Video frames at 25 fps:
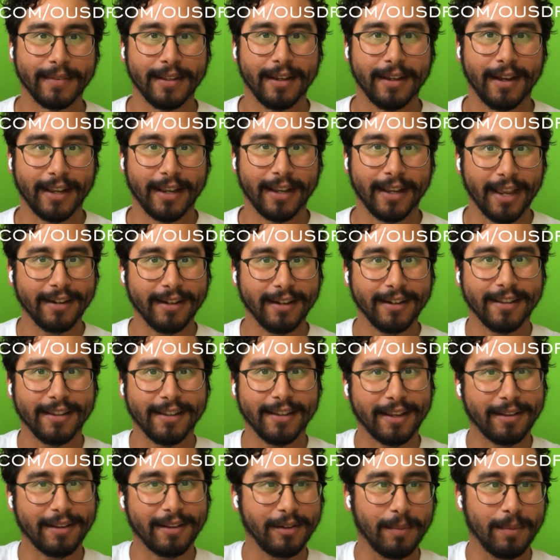Again,
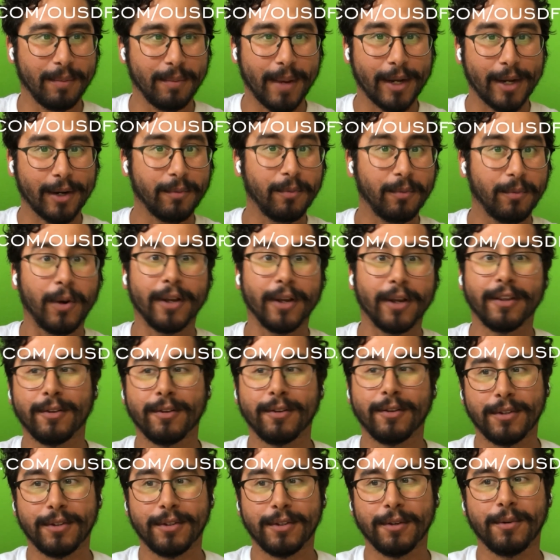like no matter what
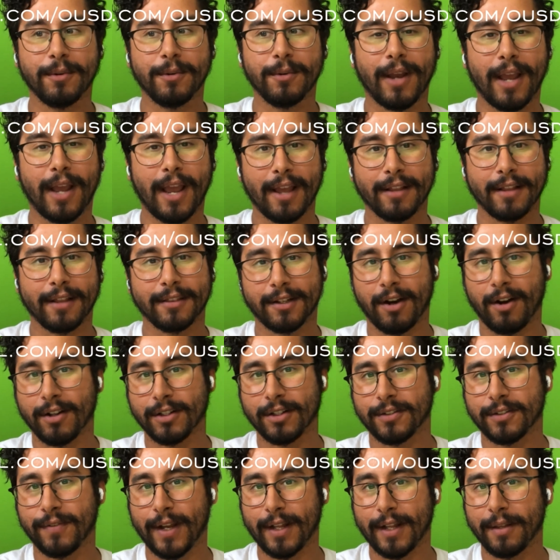you do at the
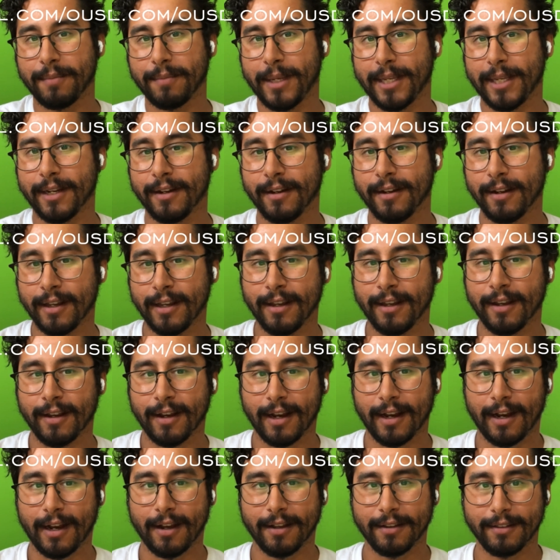College of Alameda,
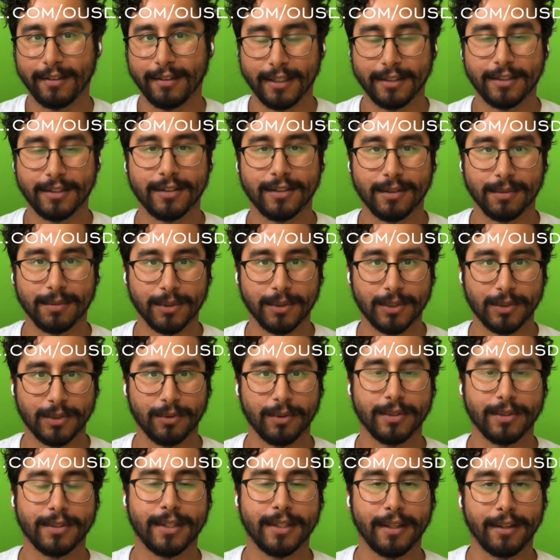this is a
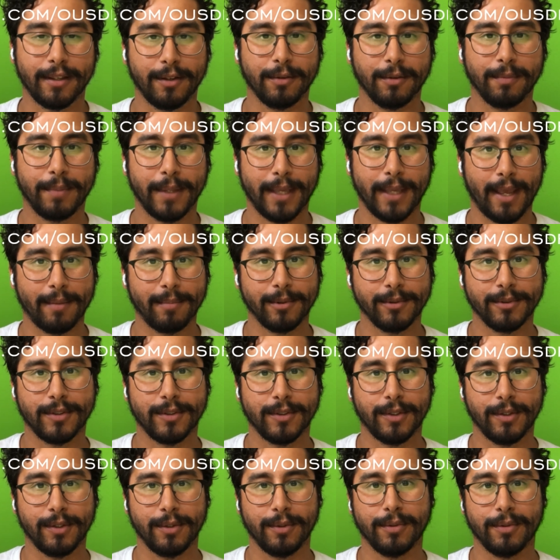resource that you'll be able
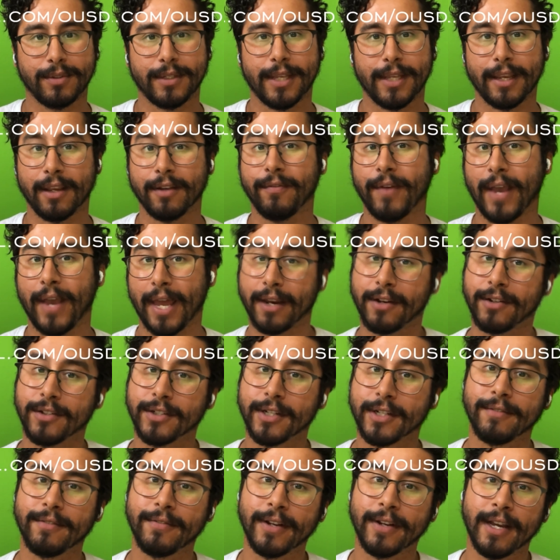to take advantage
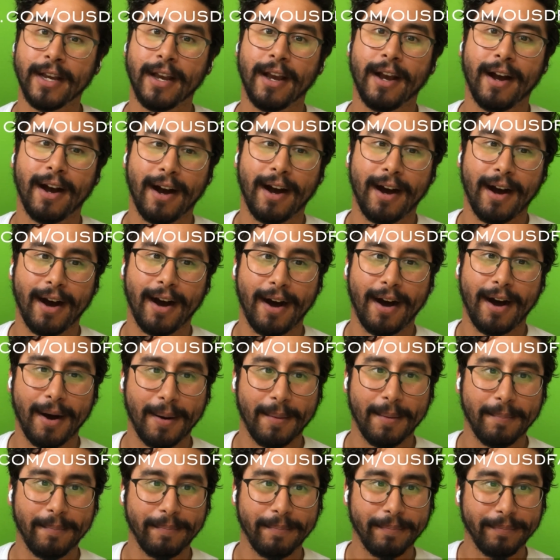of.
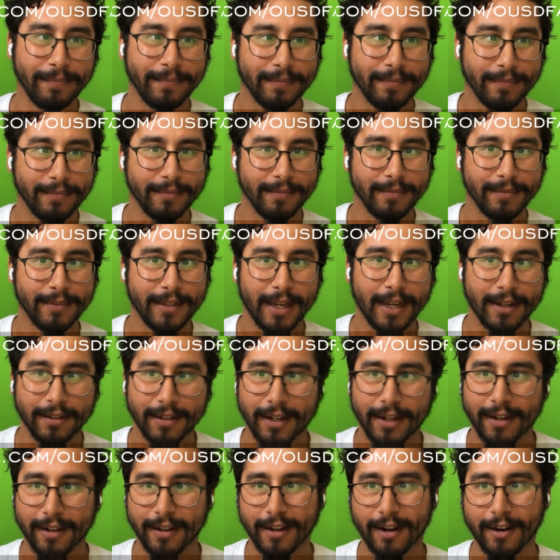Are
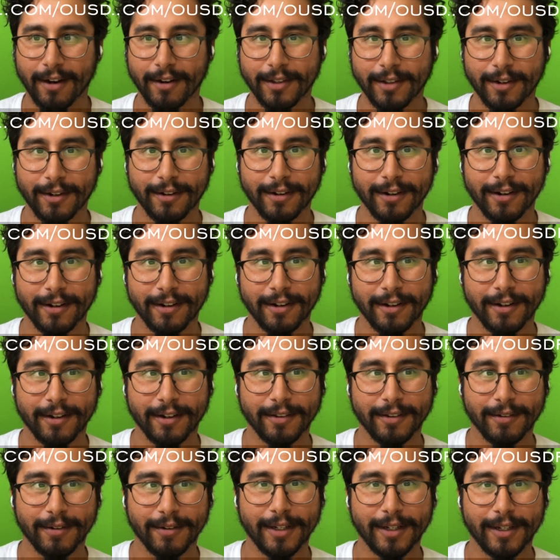there
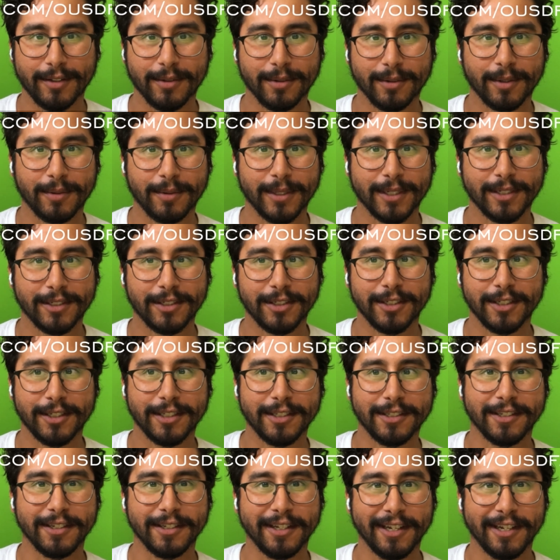any sort of questions?